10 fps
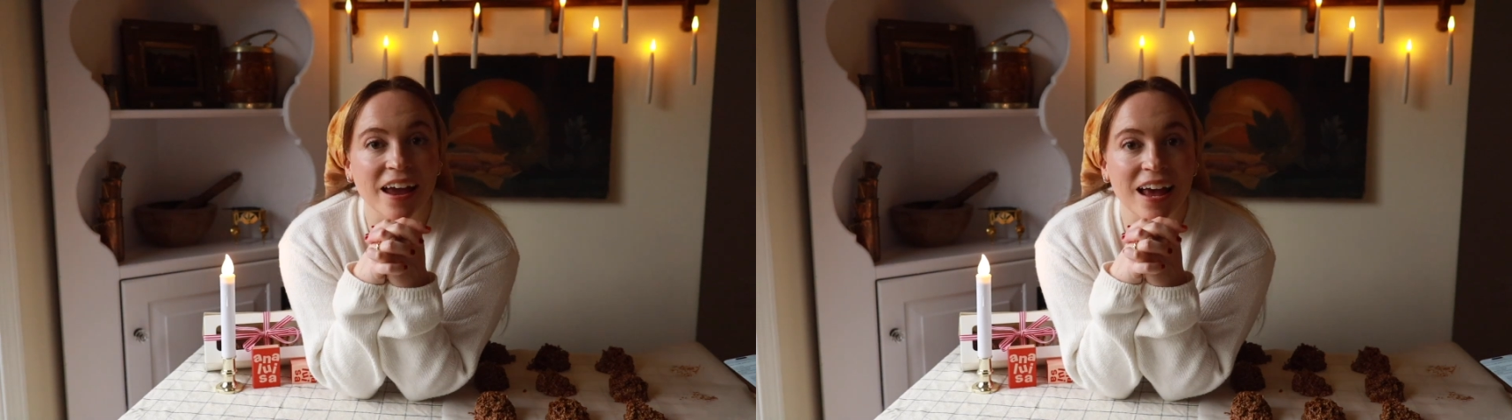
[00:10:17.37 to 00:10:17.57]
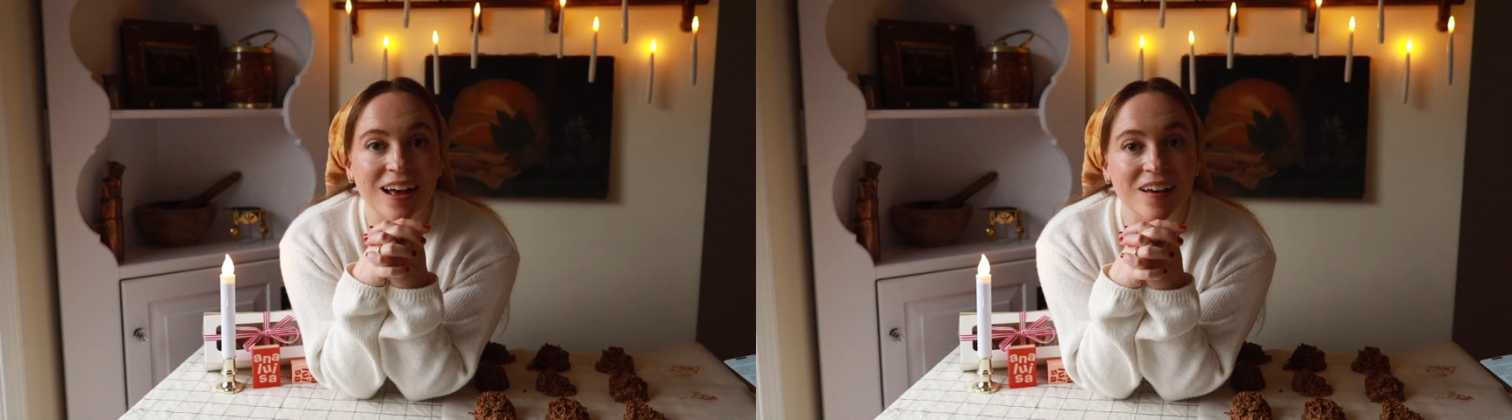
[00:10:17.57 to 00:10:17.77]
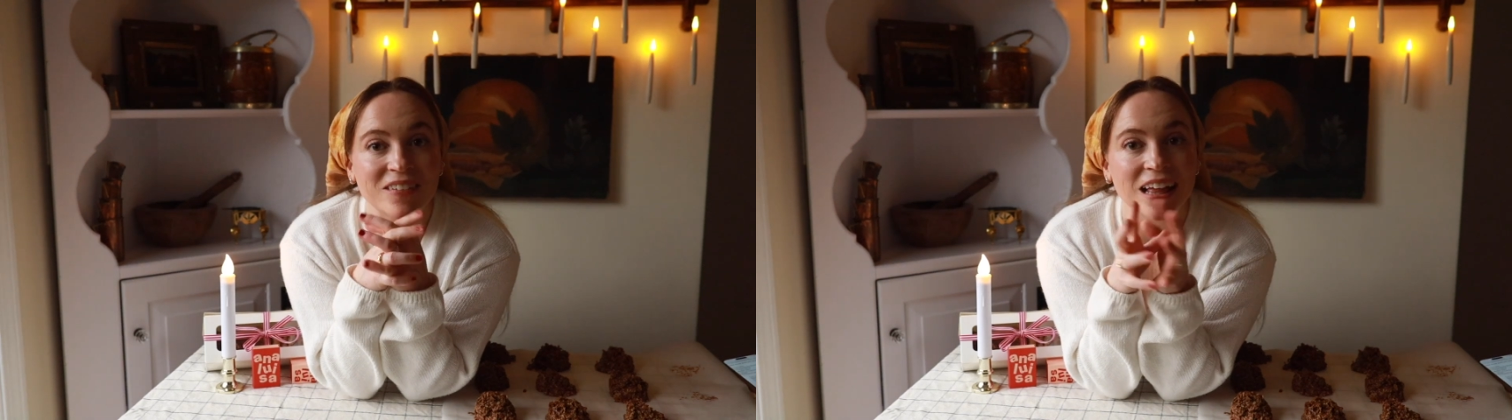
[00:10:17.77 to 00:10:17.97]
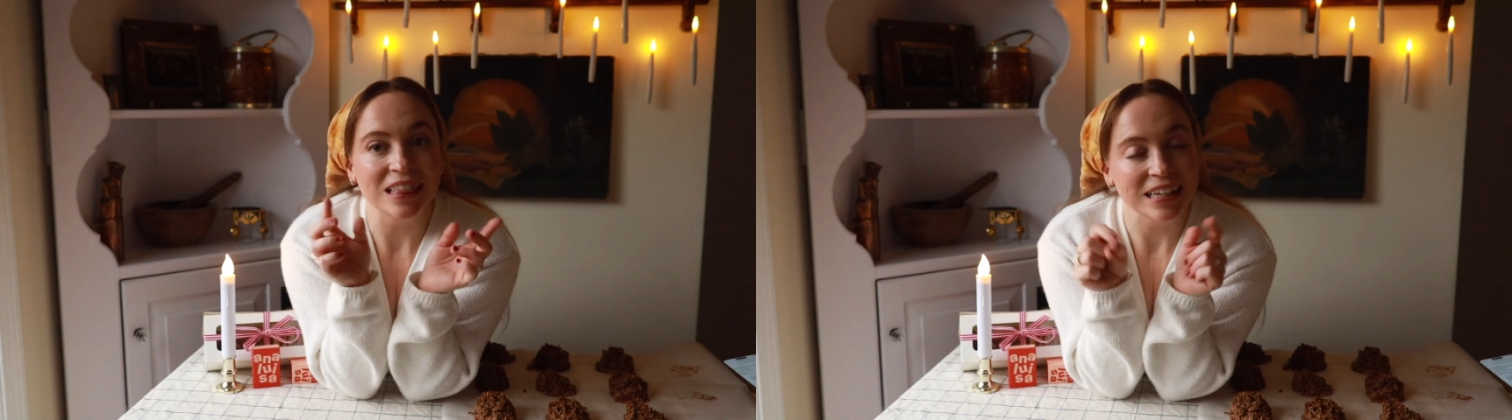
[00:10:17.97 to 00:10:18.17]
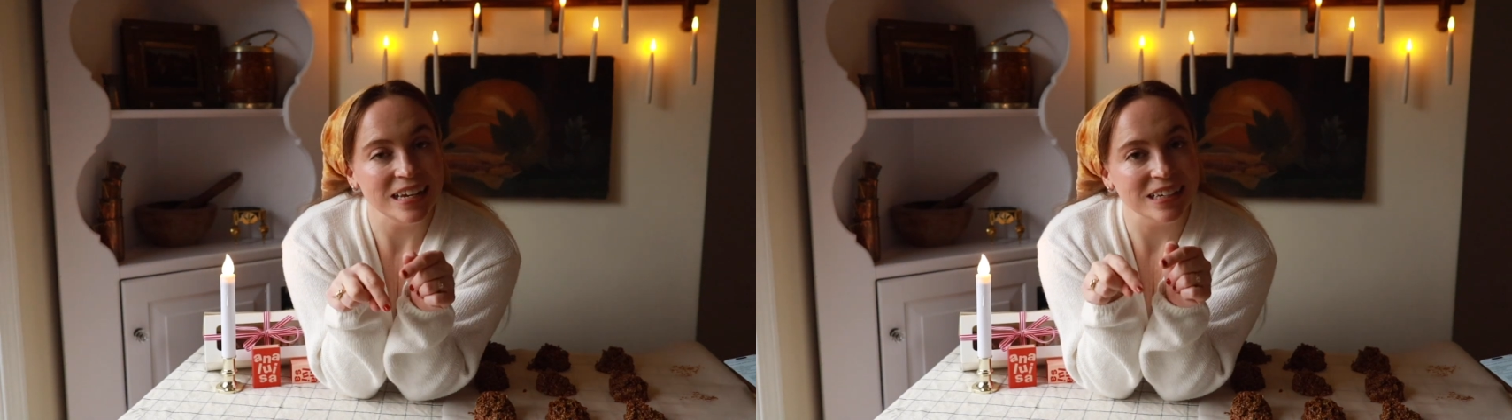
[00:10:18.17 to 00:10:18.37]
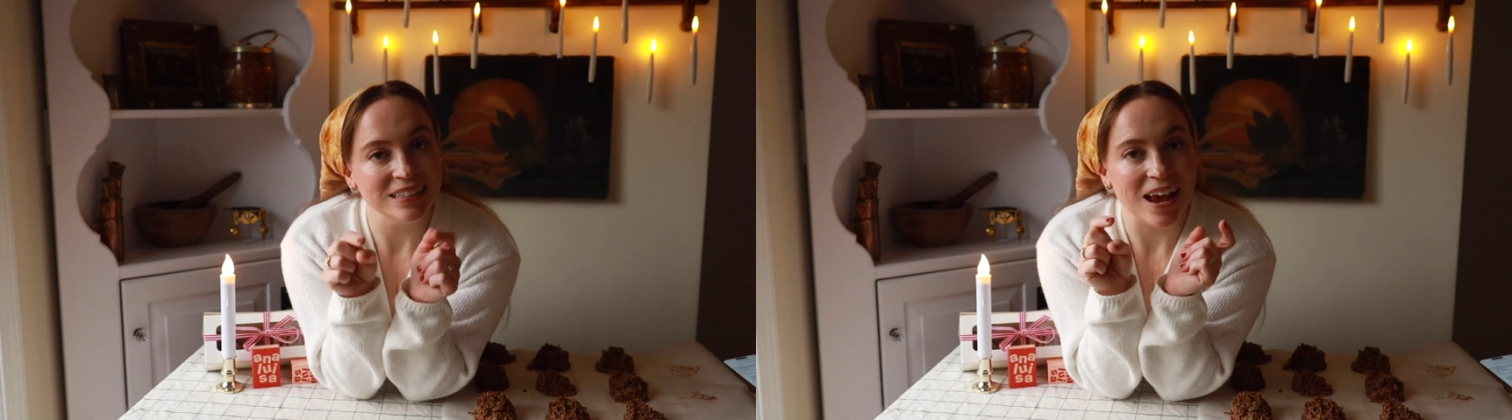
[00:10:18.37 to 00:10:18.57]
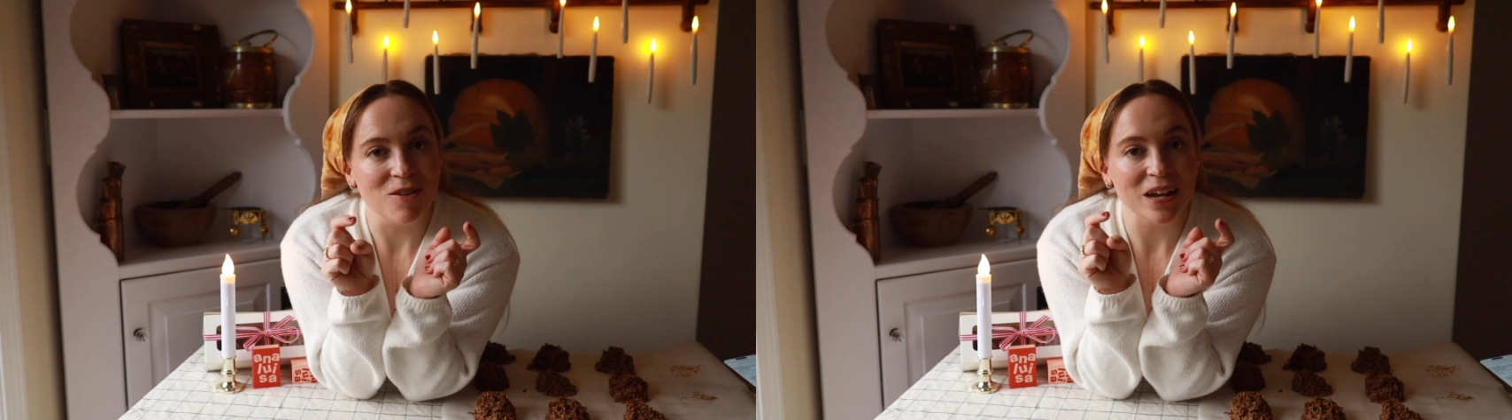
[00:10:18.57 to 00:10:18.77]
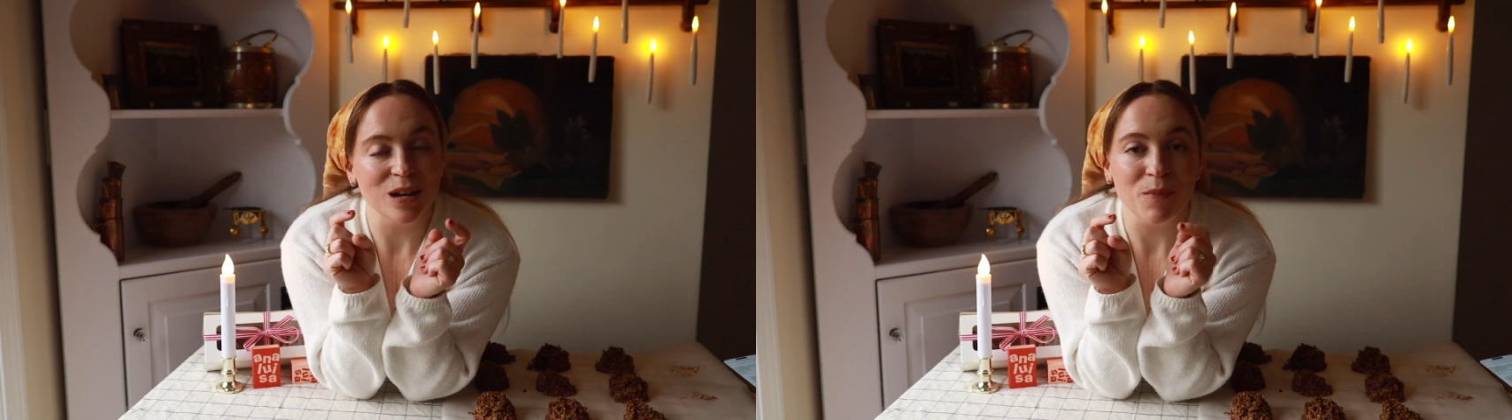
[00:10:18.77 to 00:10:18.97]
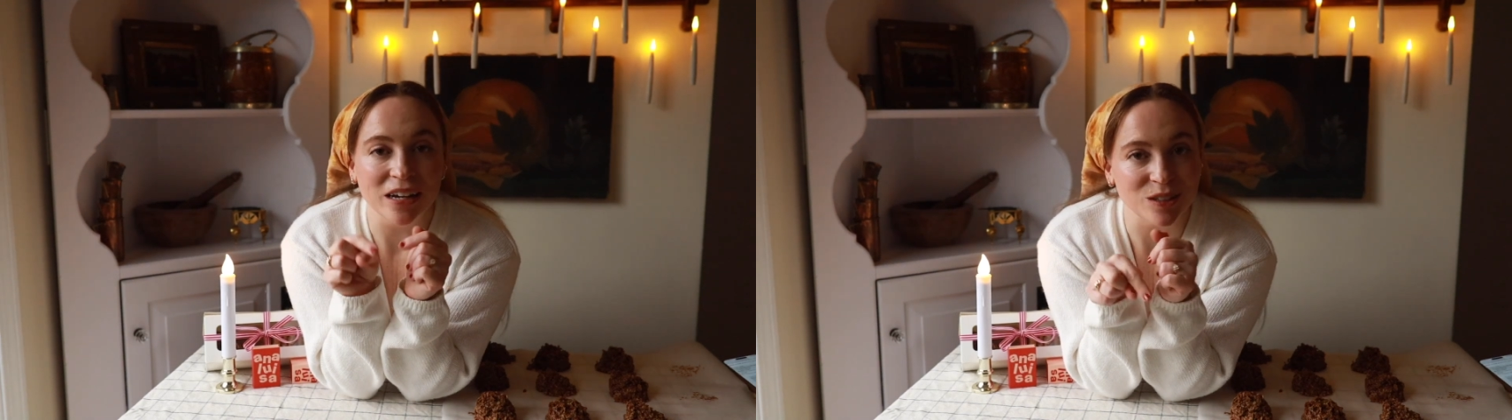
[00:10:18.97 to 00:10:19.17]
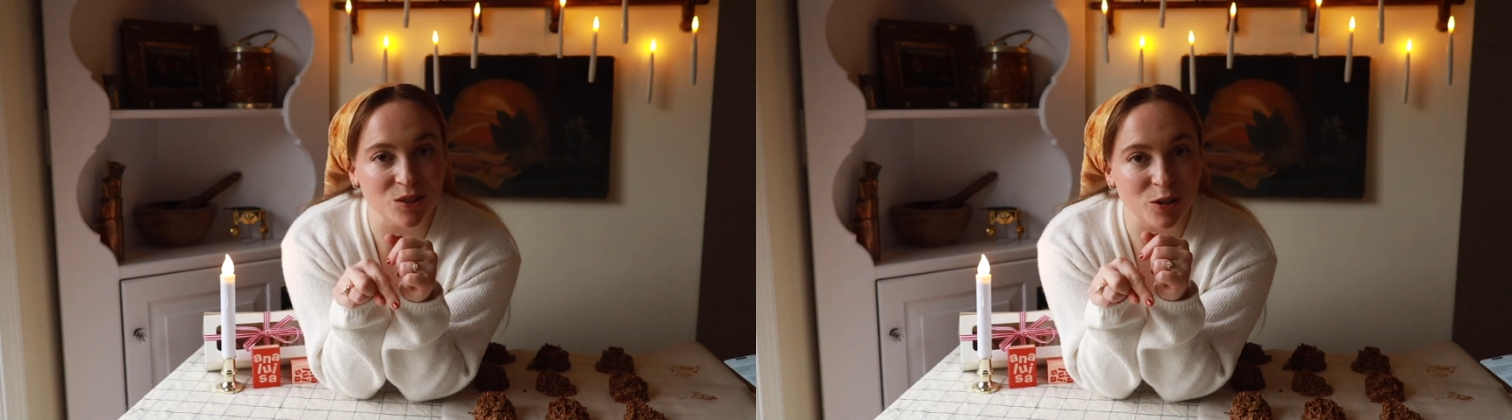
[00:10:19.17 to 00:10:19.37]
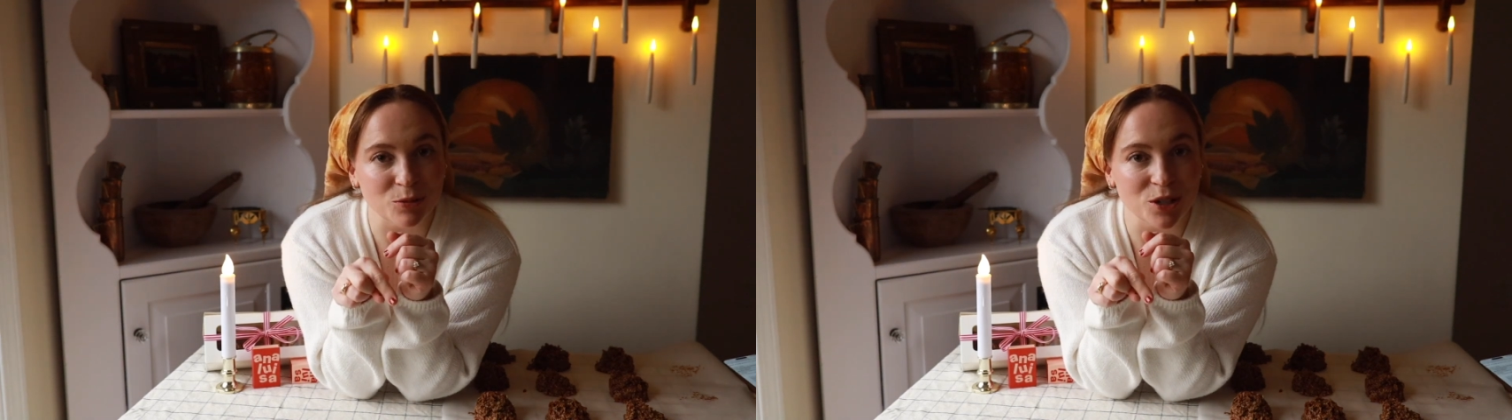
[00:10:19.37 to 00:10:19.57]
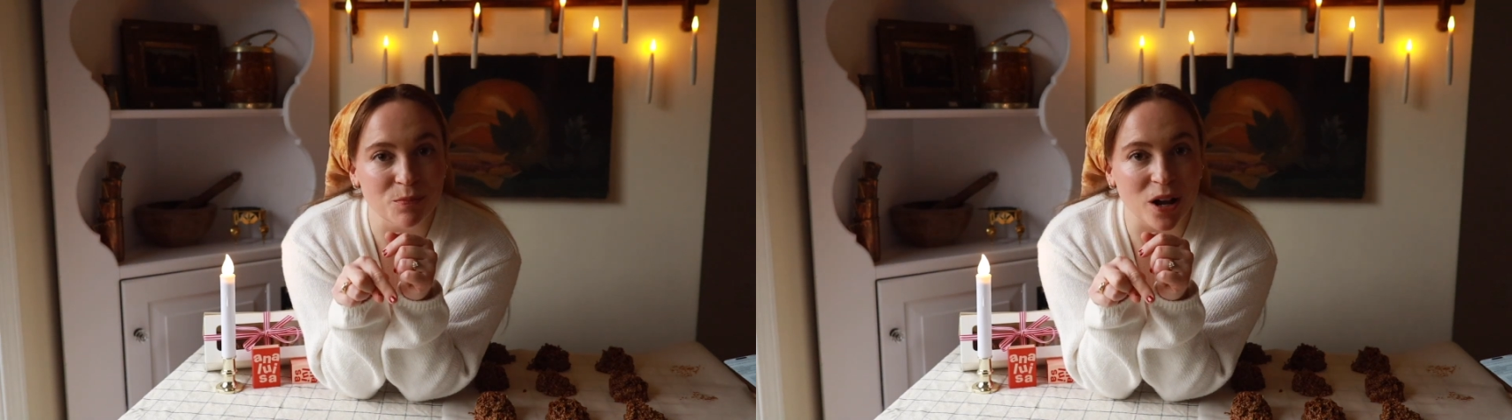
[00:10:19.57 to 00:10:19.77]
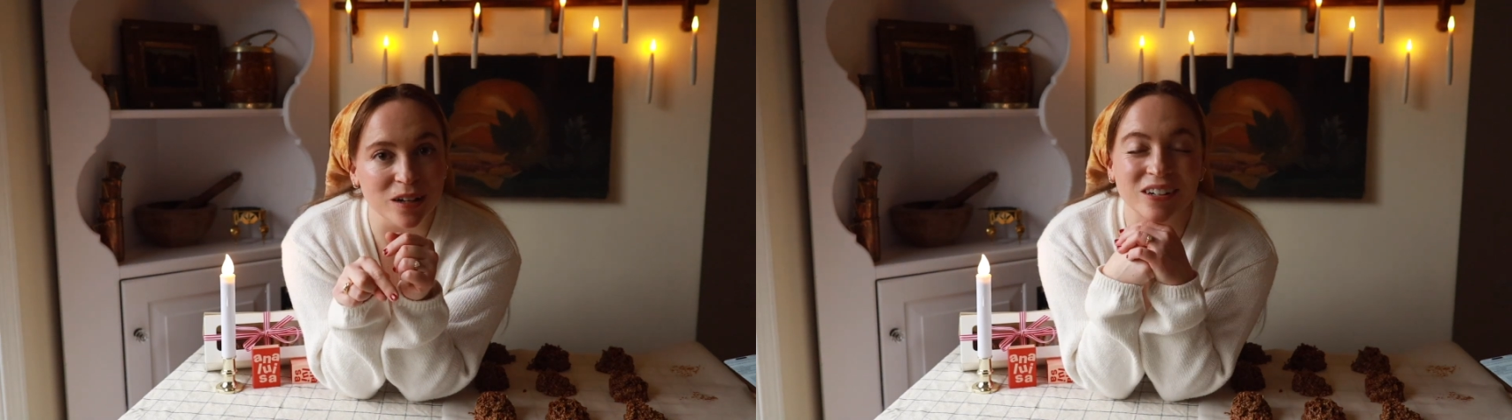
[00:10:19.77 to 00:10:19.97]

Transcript: I have a link down in my description box.